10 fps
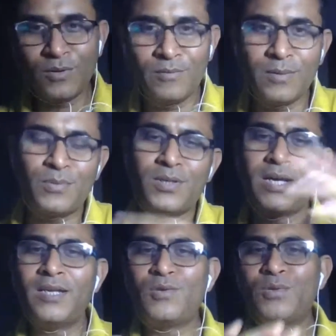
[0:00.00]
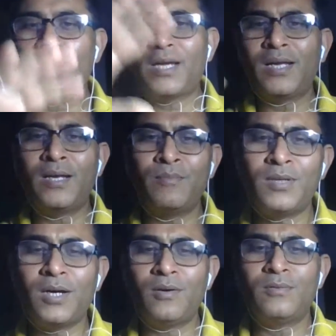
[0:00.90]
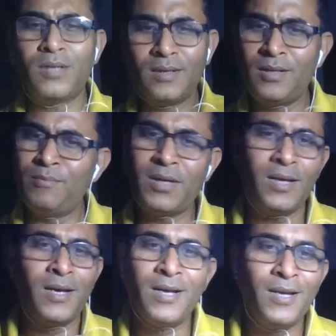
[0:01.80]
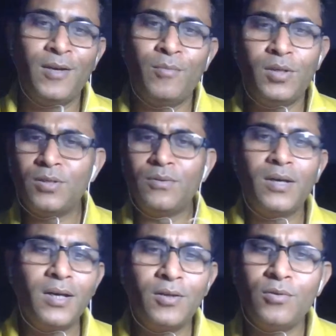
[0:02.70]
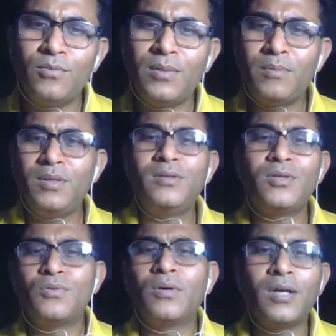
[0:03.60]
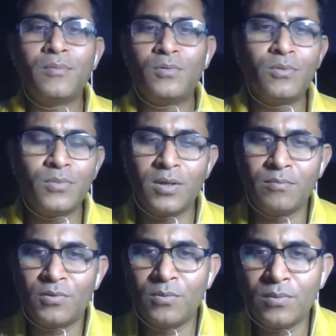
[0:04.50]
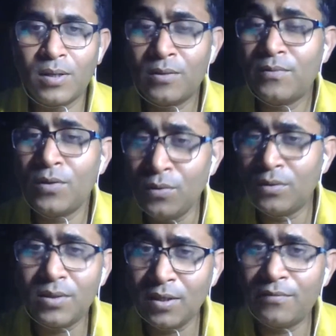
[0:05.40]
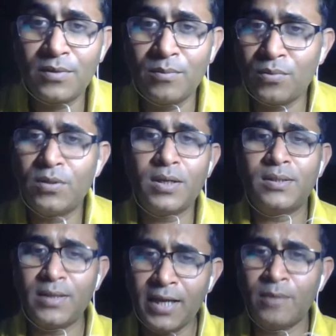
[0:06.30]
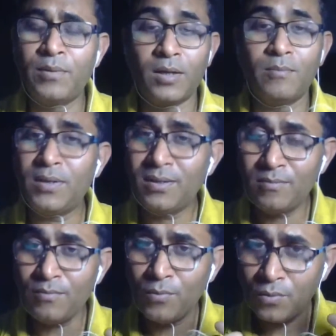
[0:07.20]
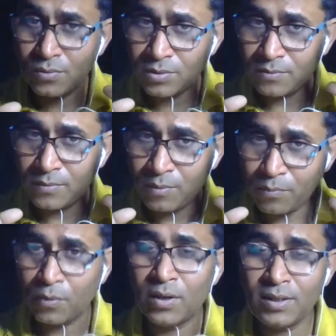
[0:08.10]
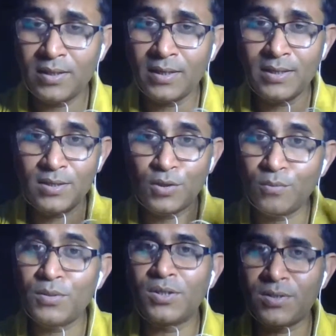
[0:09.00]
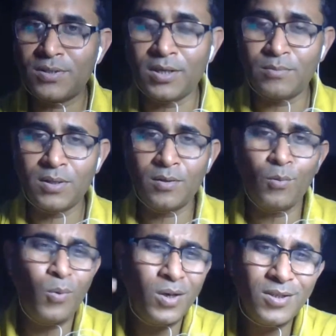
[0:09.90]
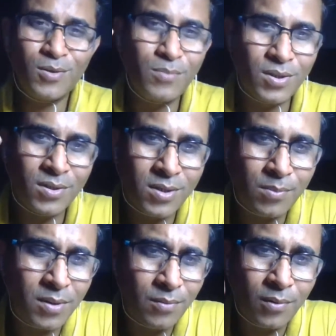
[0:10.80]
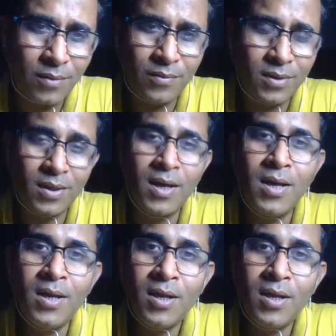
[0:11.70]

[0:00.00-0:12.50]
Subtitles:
to your website, tracking him down, and he may be just looking at you, maybe just looking him through some kind of a good gift and product and helping him. But the most important thing is your mission statement. What is your mission statement about everything?